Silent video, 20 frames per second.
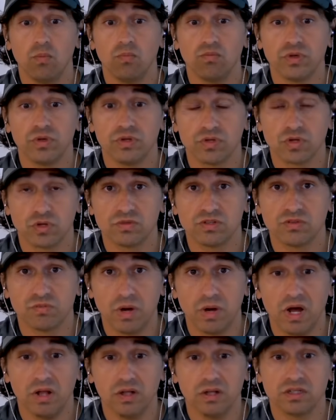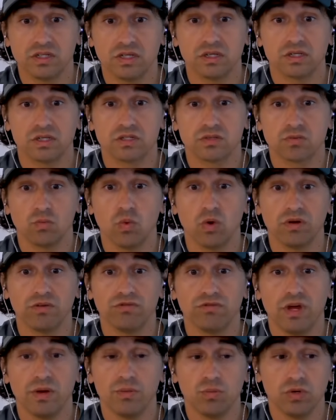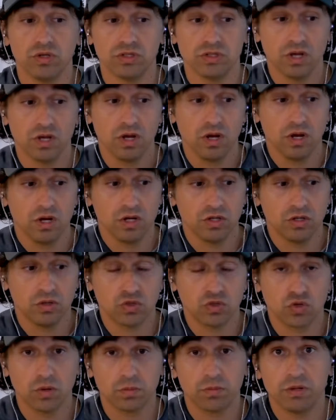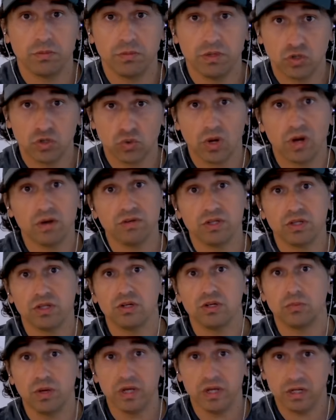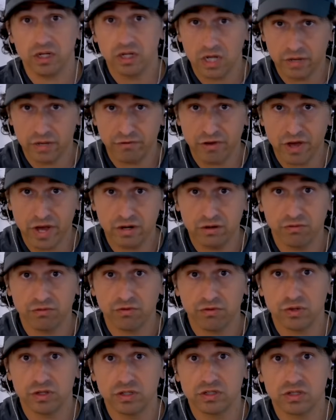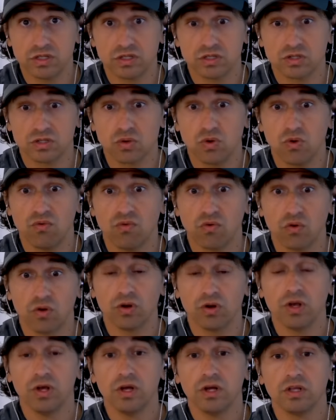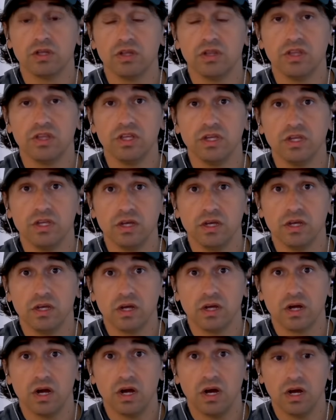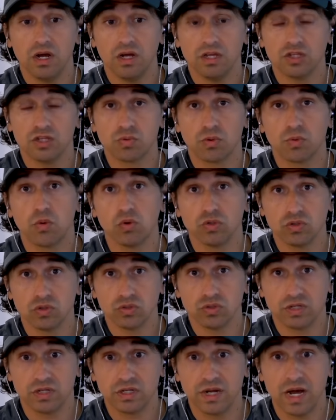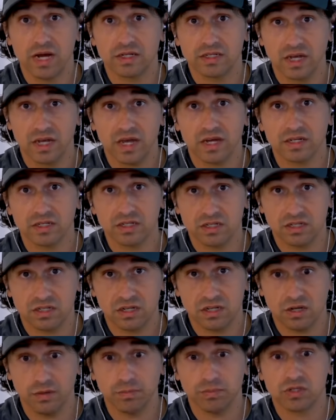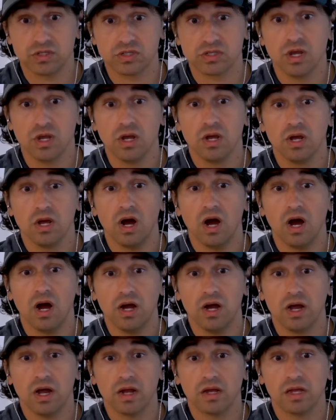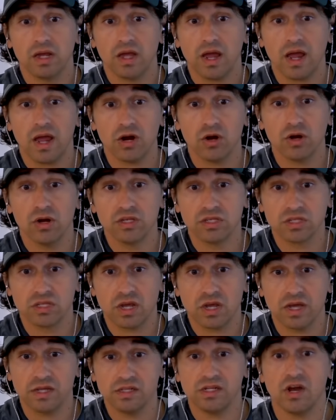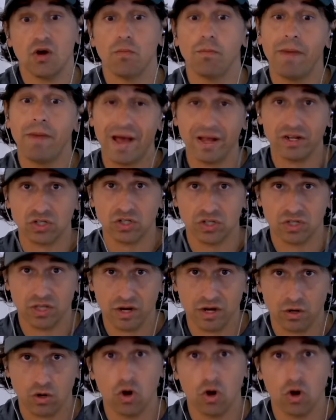in terms of politics. One of them was, Trump had been driving the debate in Nevada, for instance, over his proposal to not tax tips. Harris has now matched that